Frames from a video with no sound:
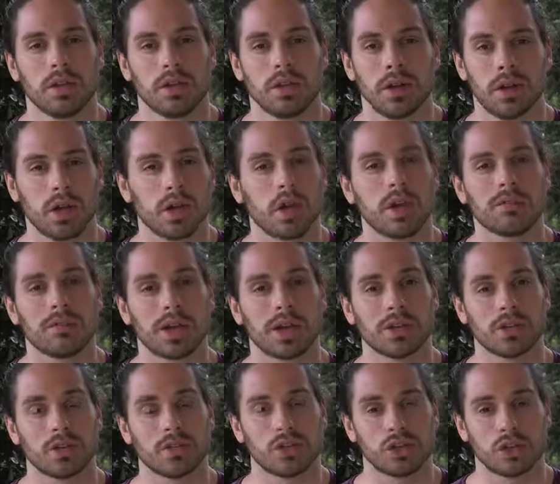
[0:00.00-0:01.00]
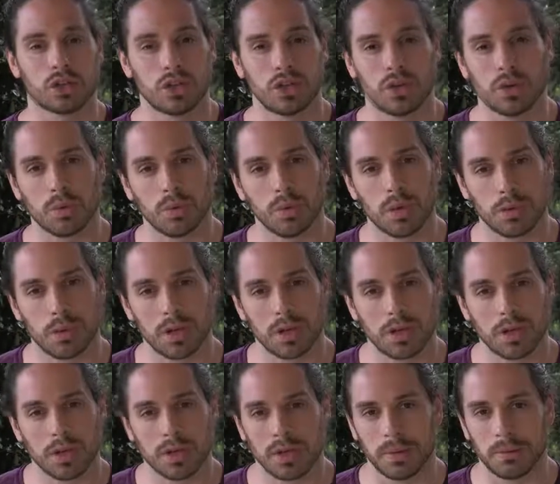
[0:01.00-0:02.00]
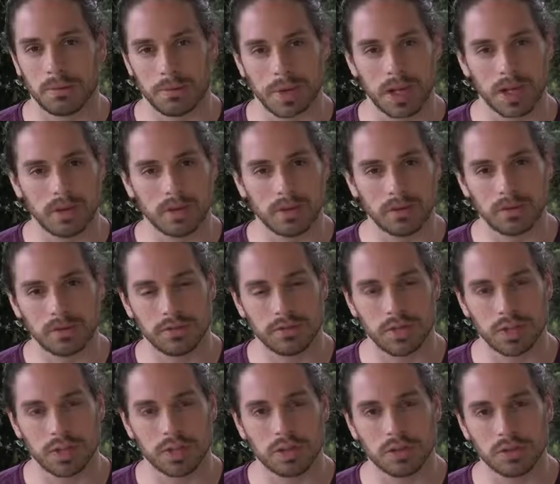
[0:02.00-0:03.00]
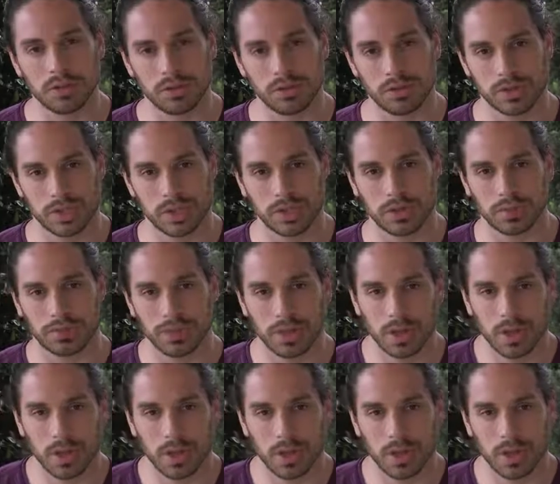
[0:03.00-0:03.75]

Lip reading: the high value, secure woman that men fear losing.